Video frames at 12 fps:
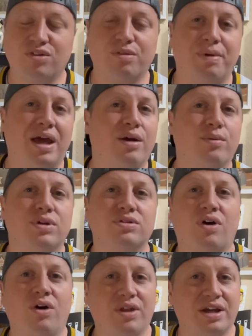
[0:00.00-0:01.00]
the Penguins,
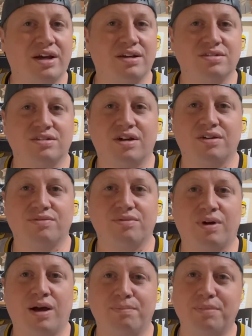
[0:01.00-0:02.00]
all that kind of stuff,
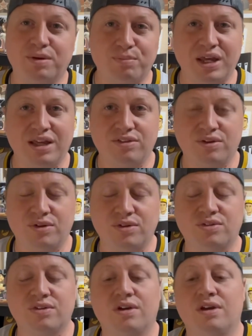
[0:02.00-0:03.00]
Pitt Panthers.